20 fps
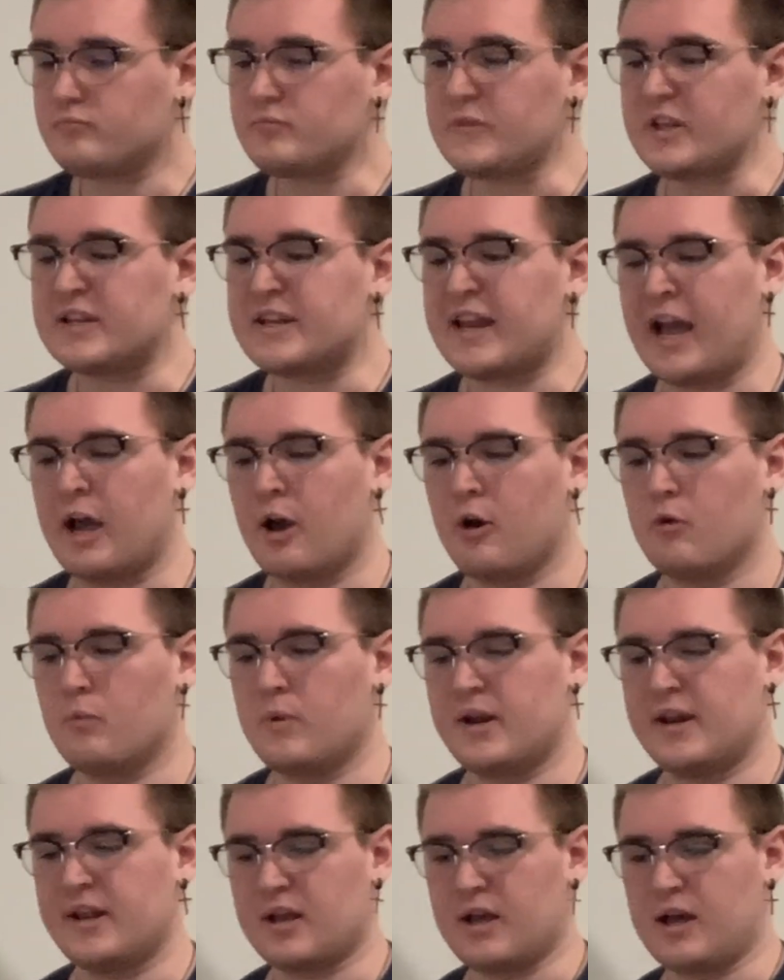Now,
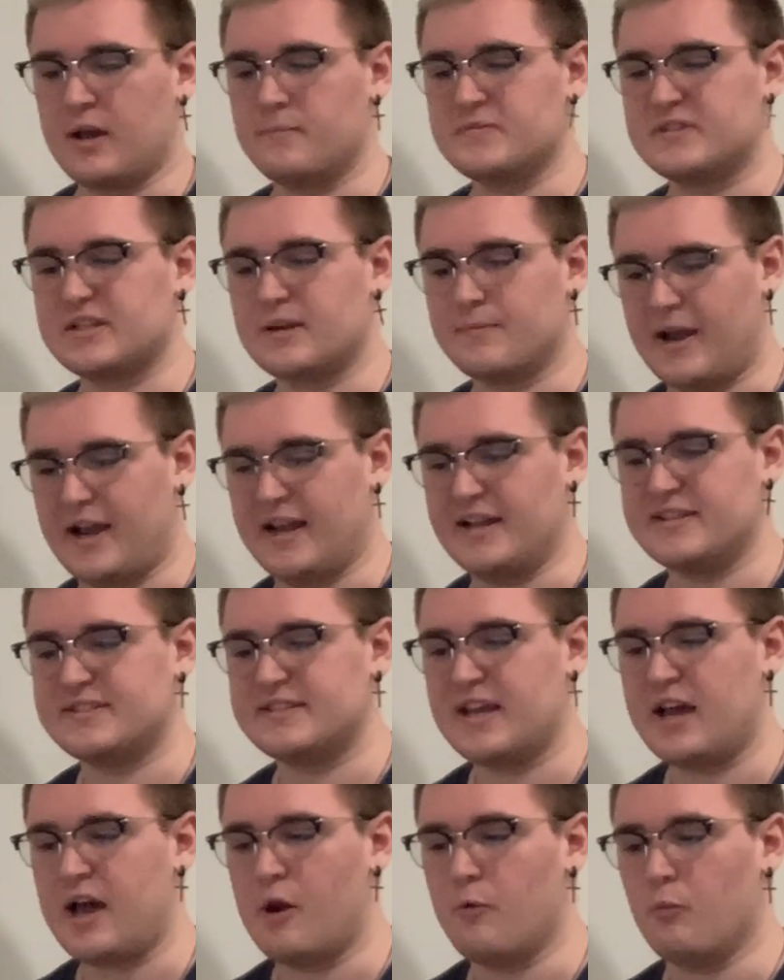when it comes to
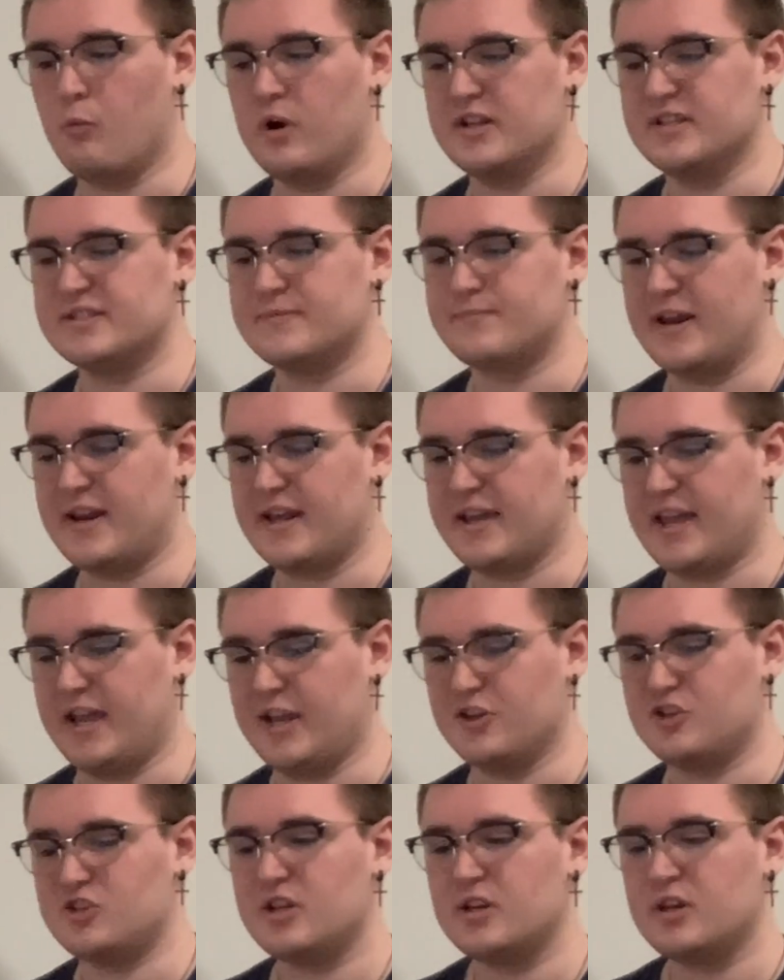mindset on one's
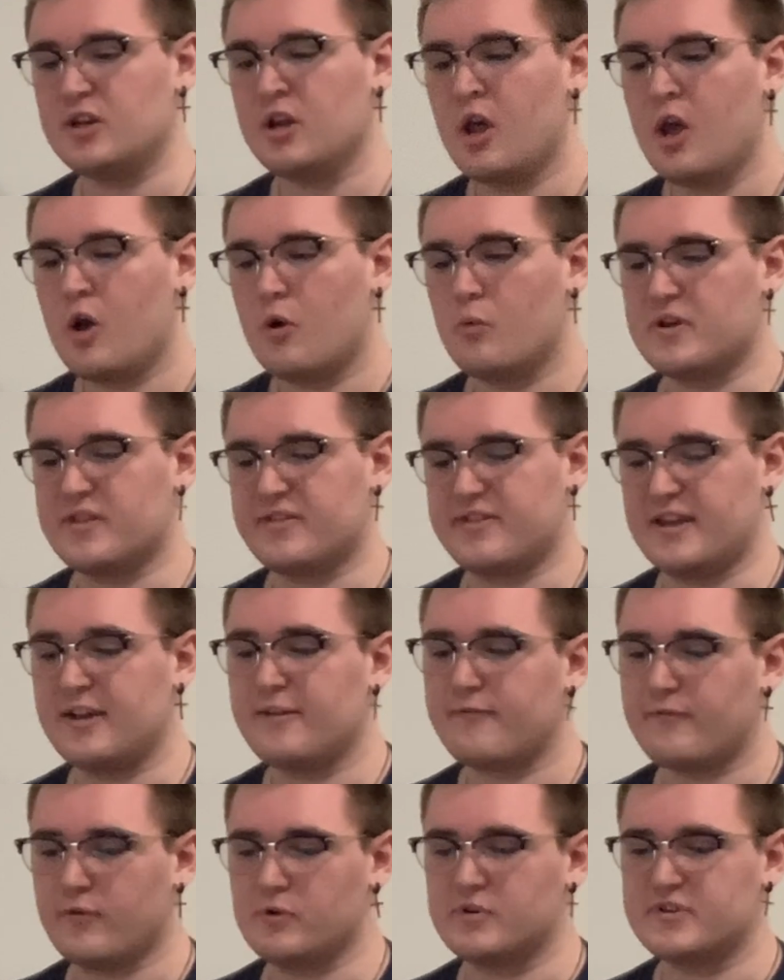medication, we think
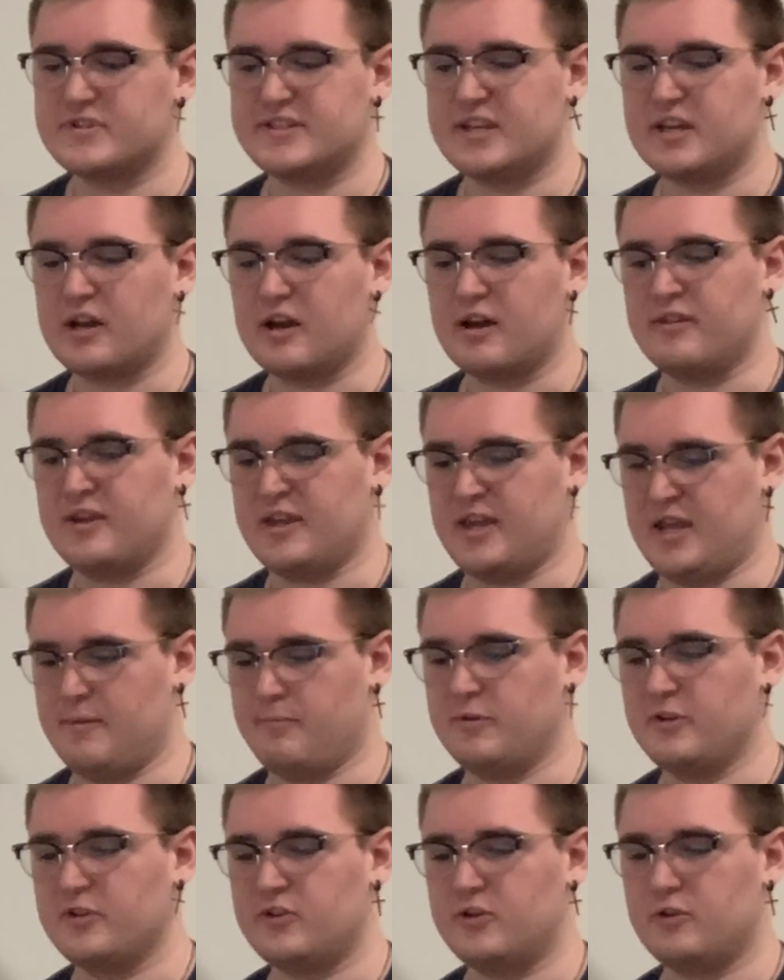focusing on the
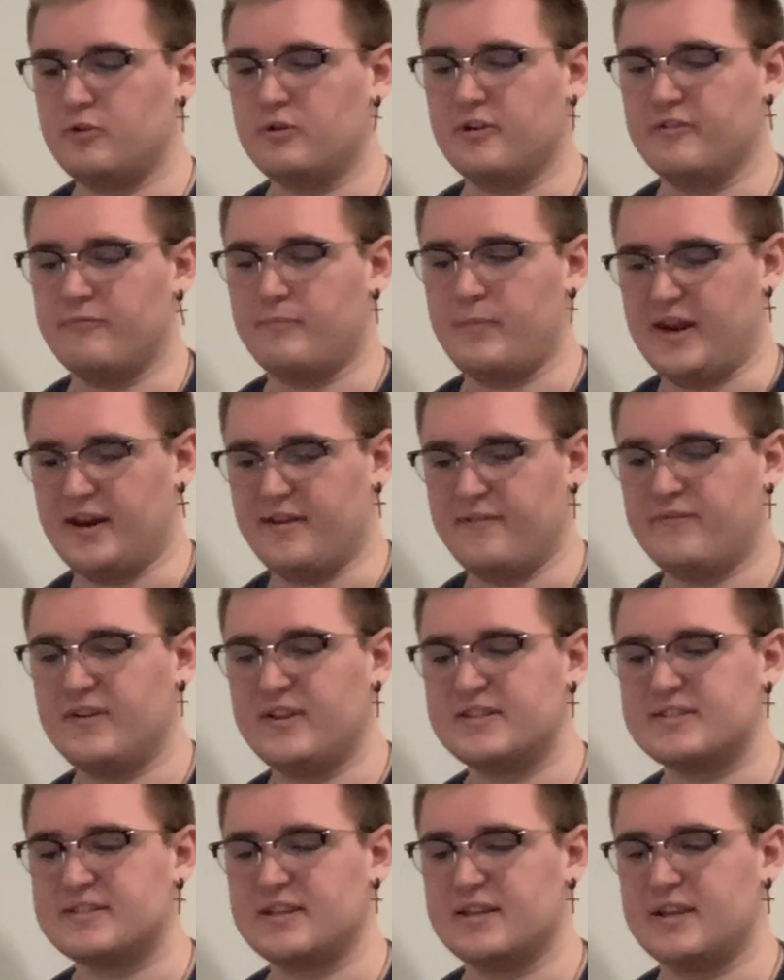amplitude of
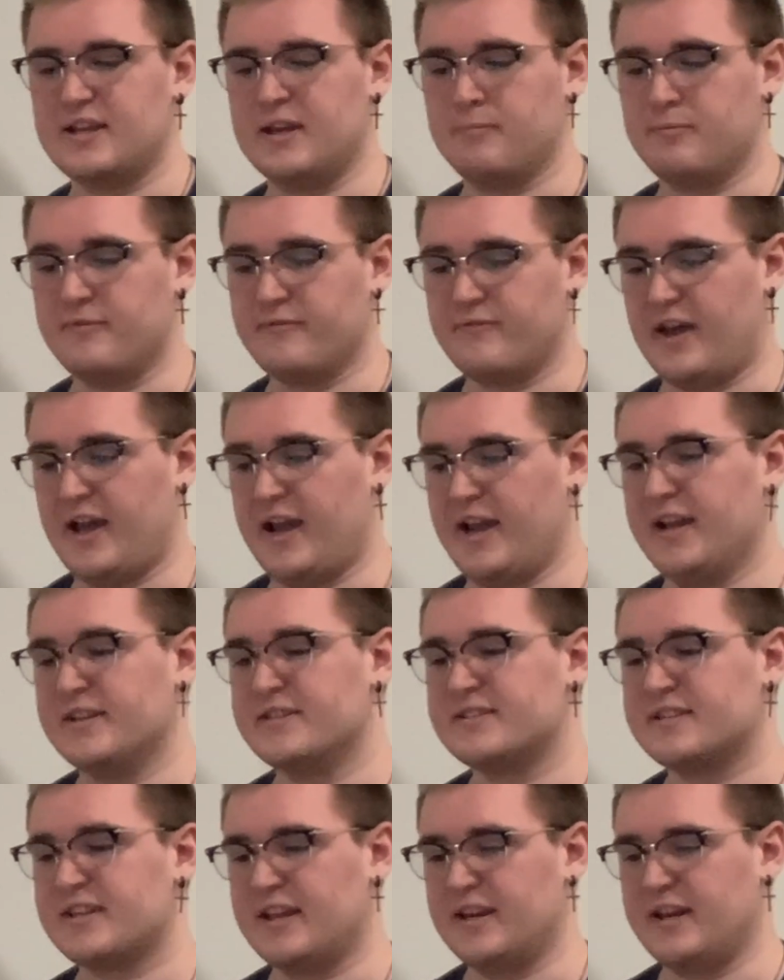benefits it
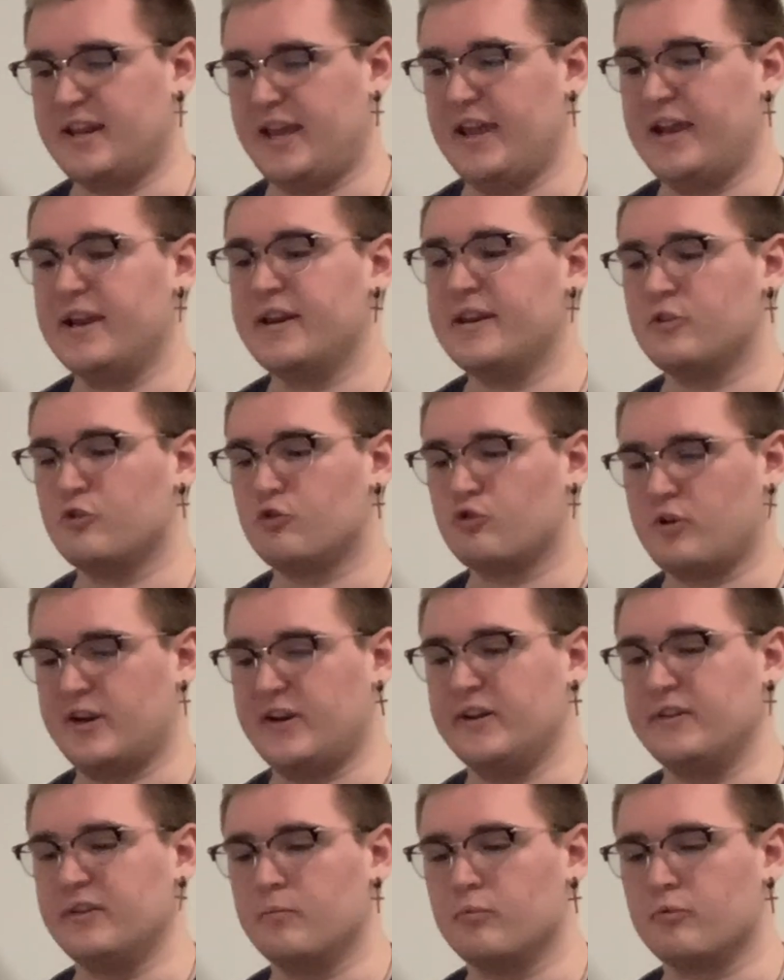provides can aid in
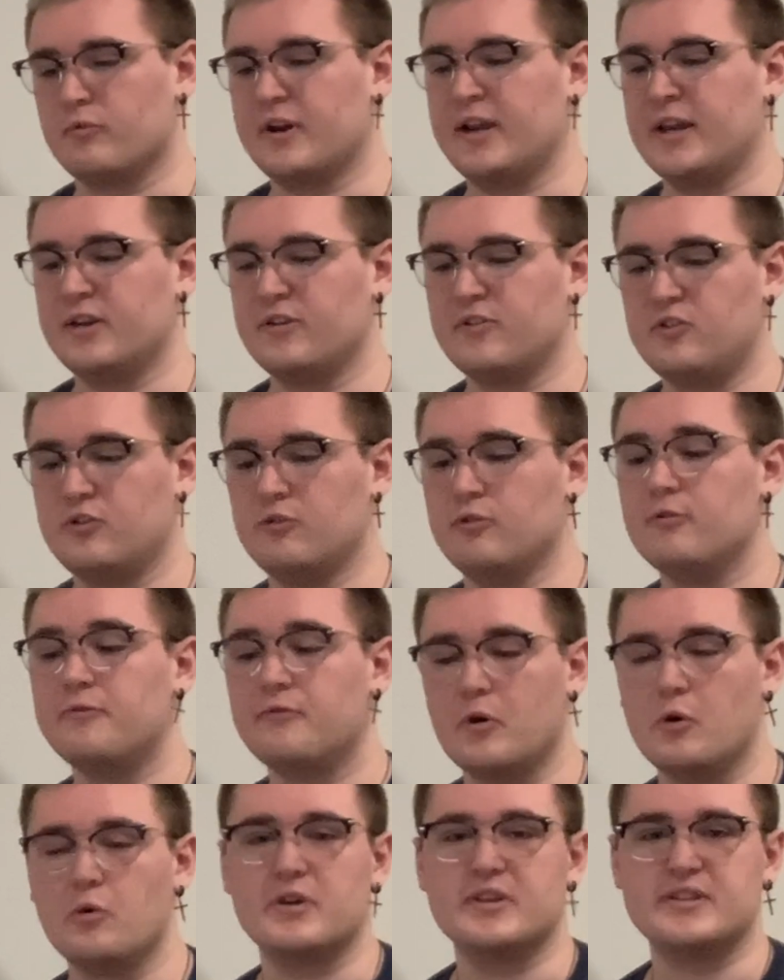training the brain to
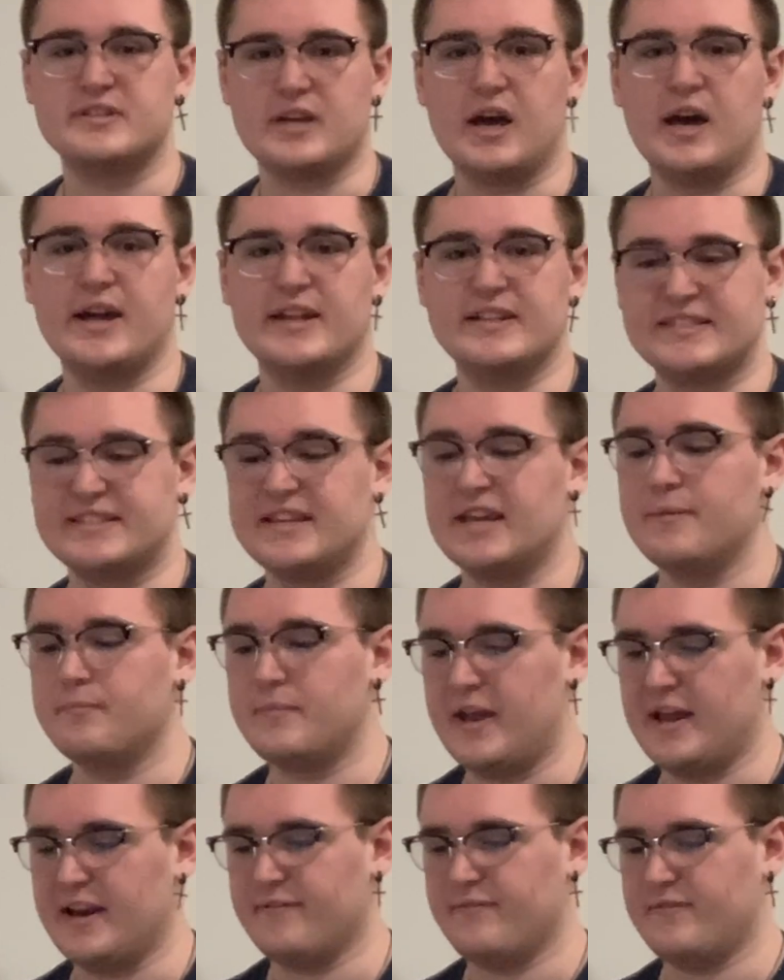focus on said
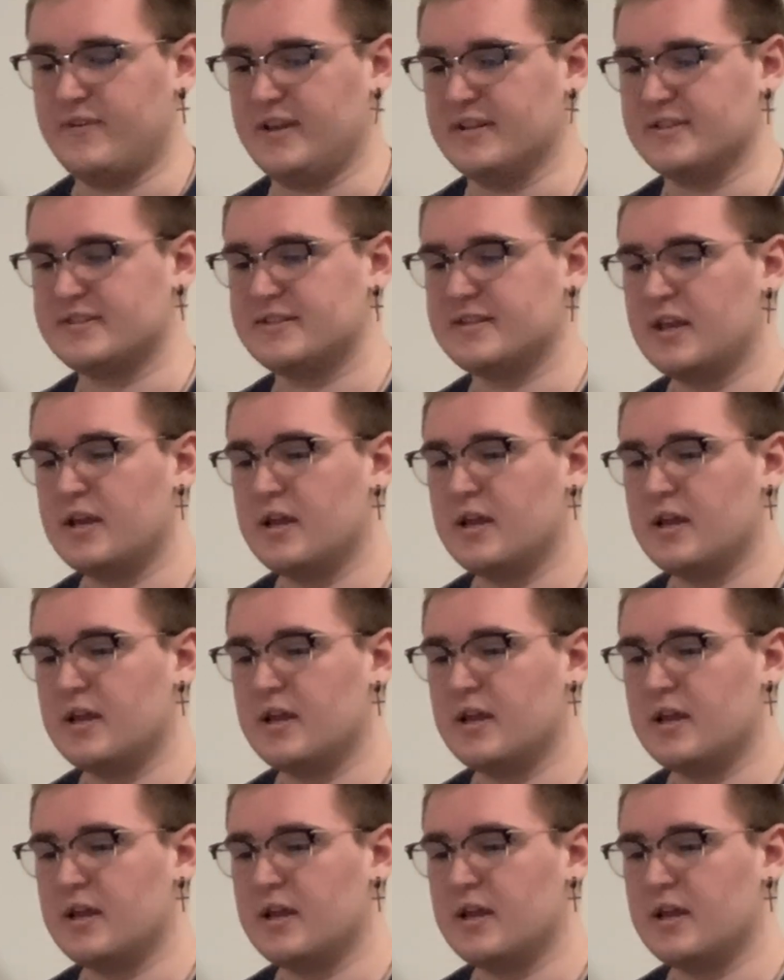benefits.